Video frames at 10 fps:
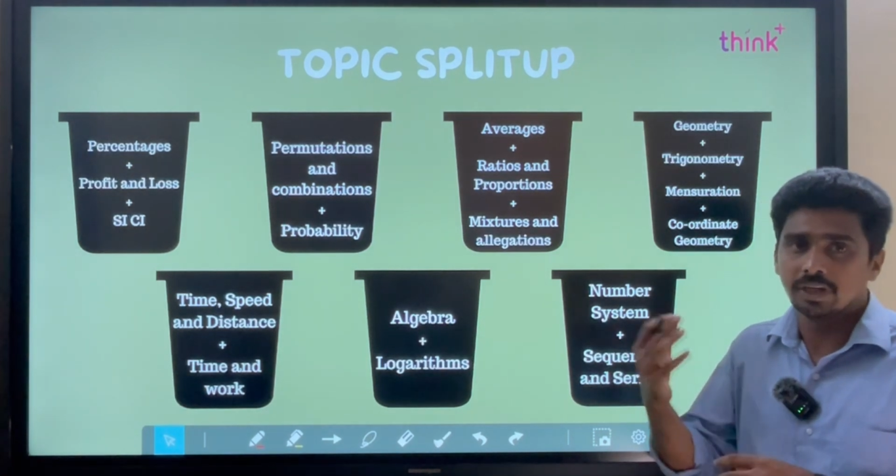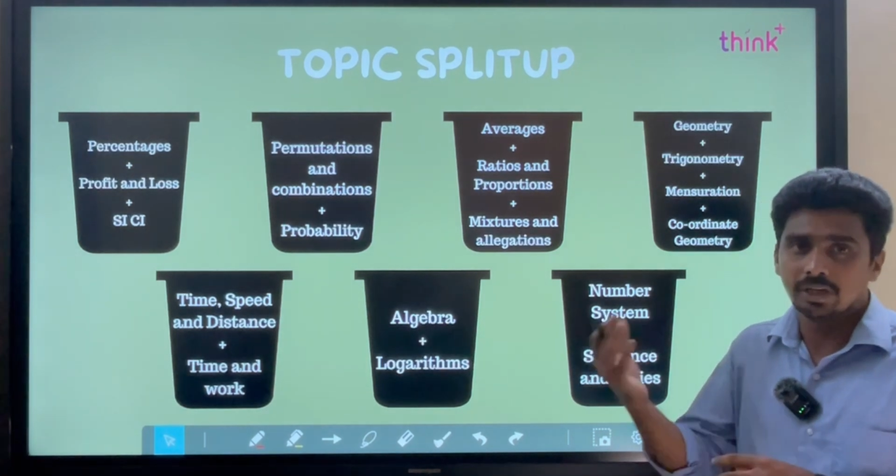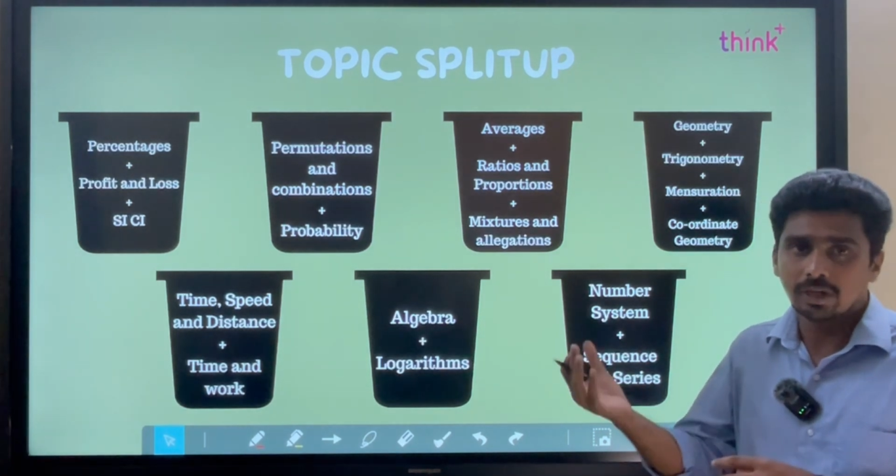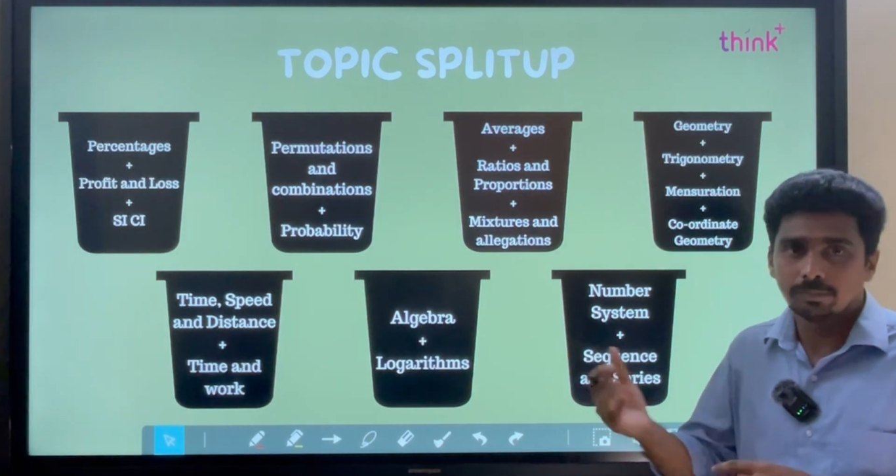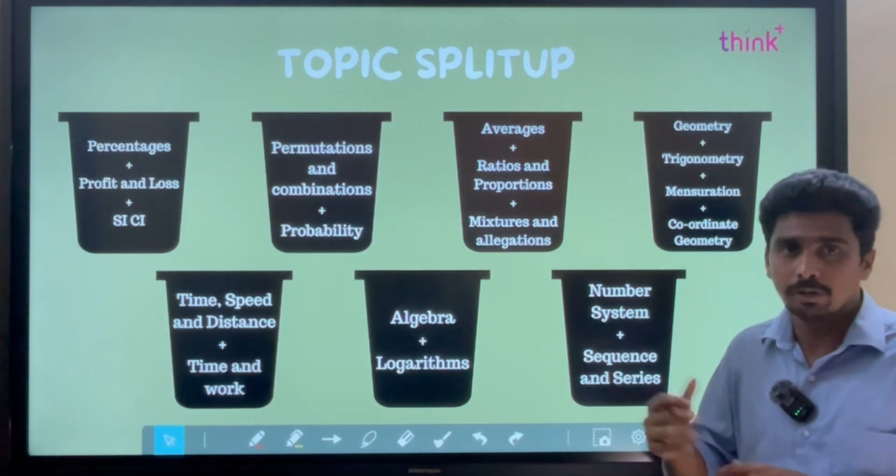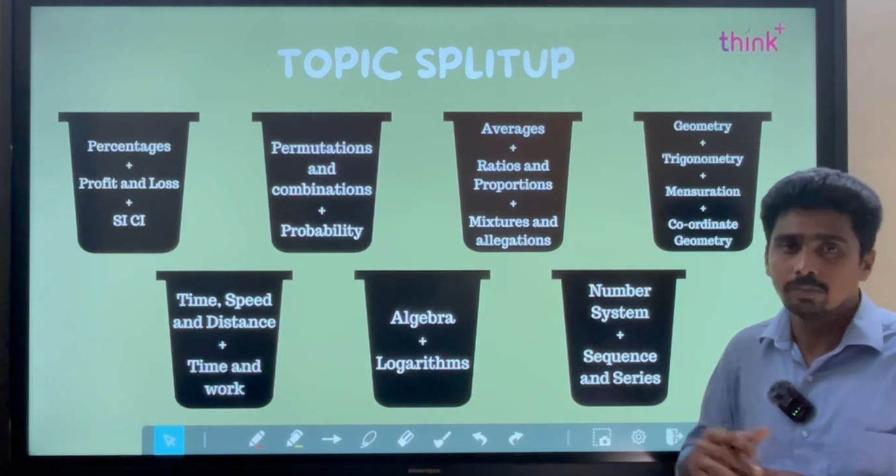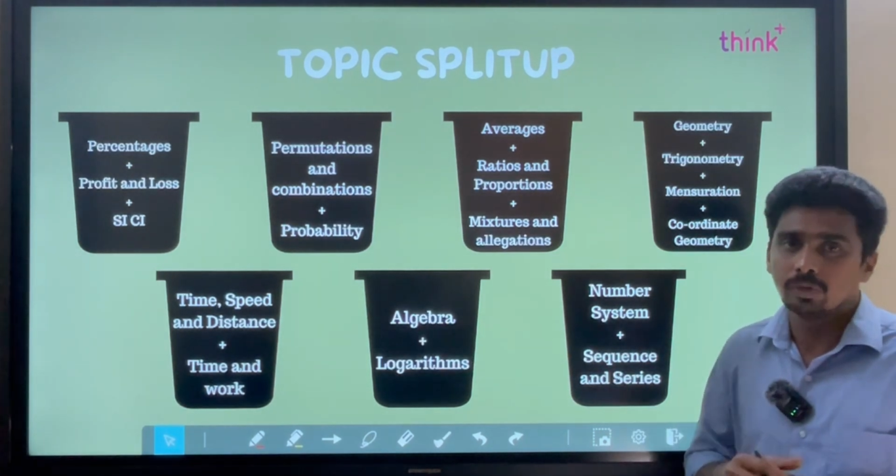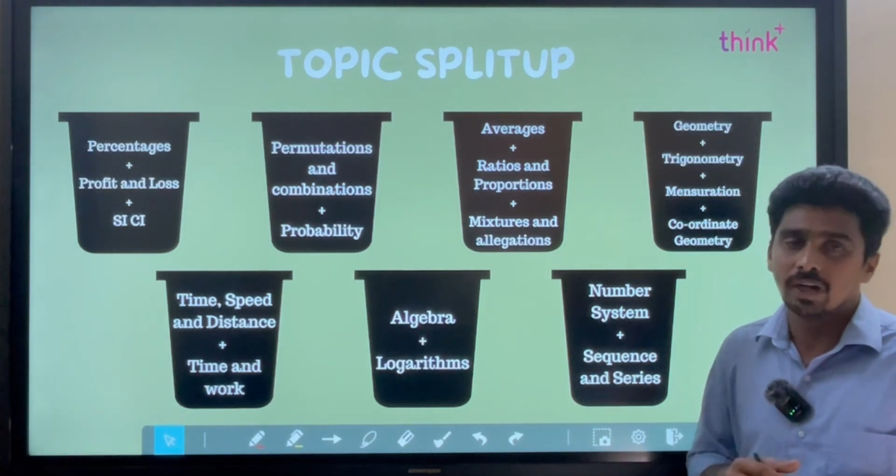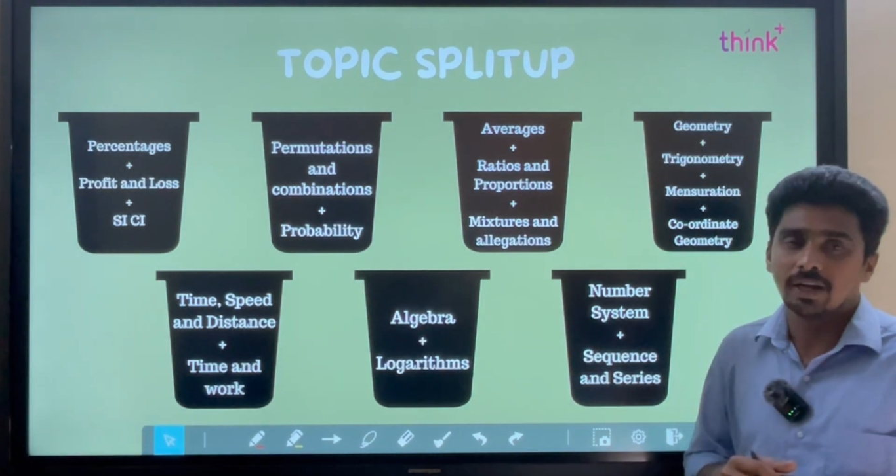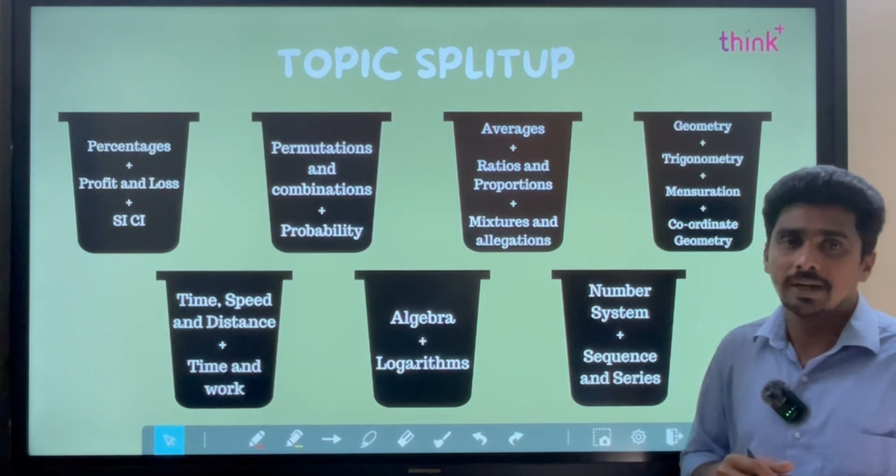aptitude
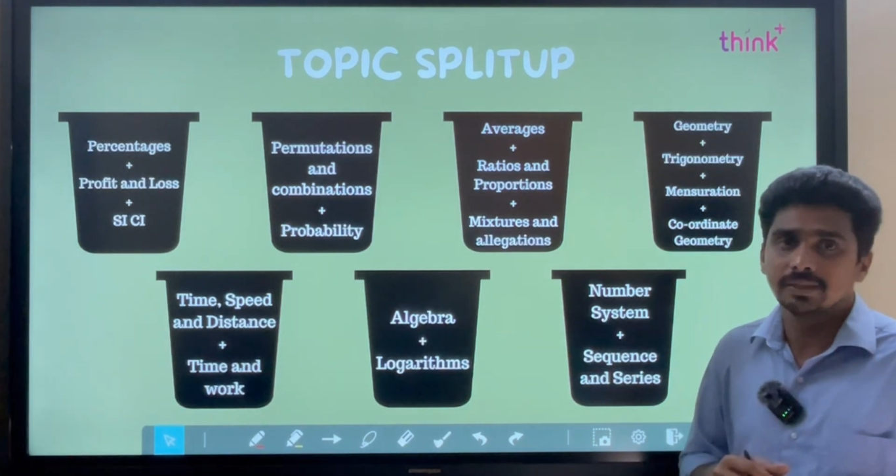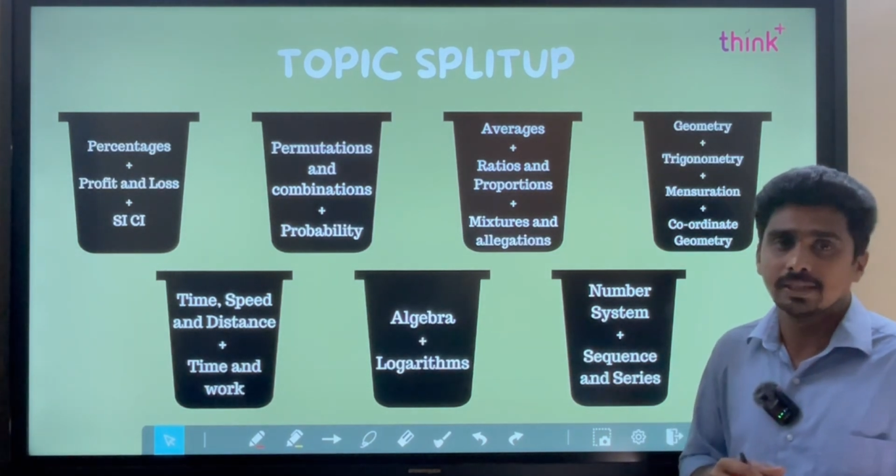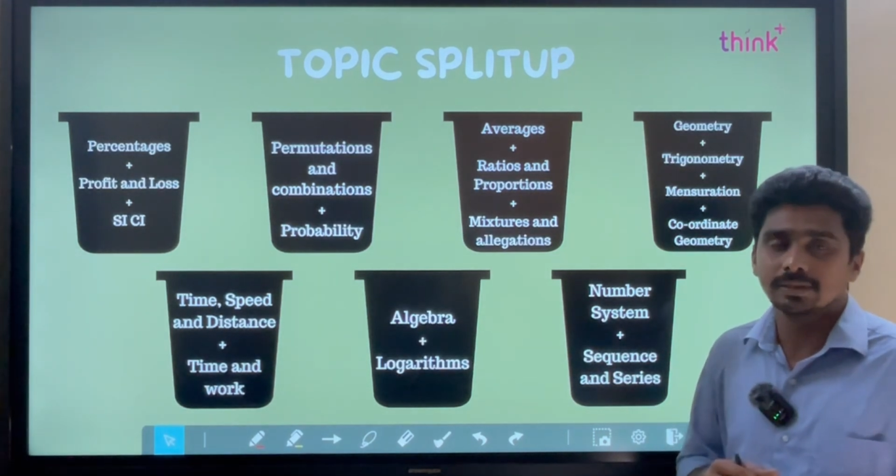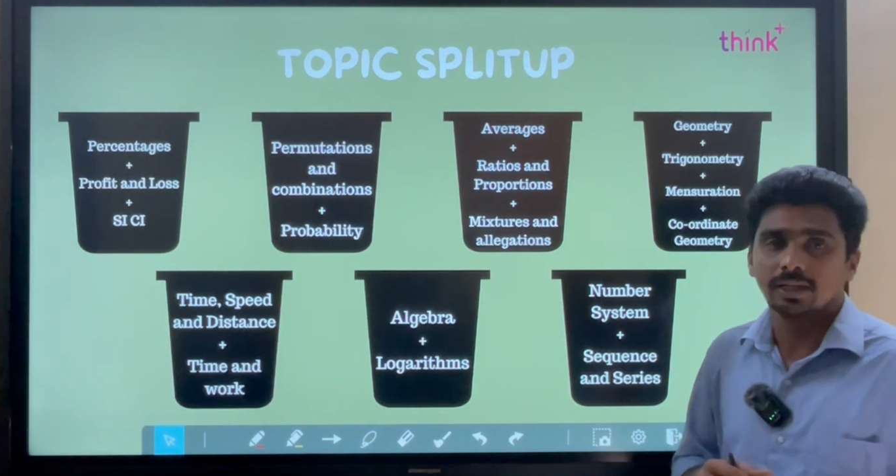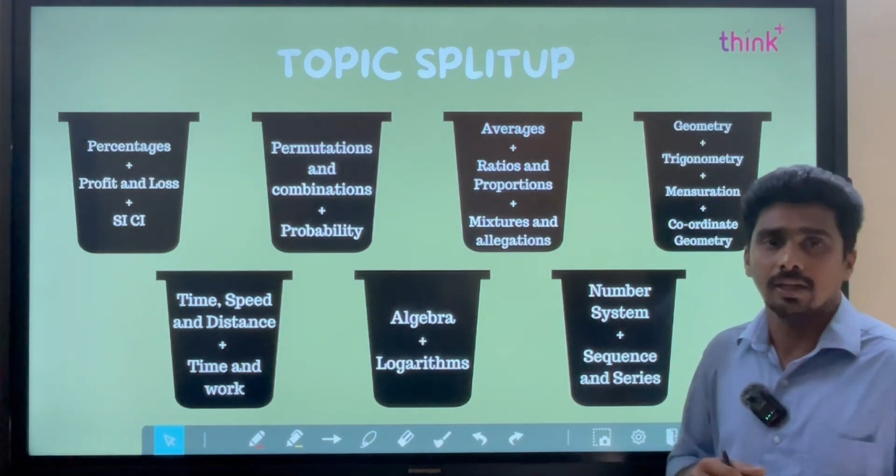160,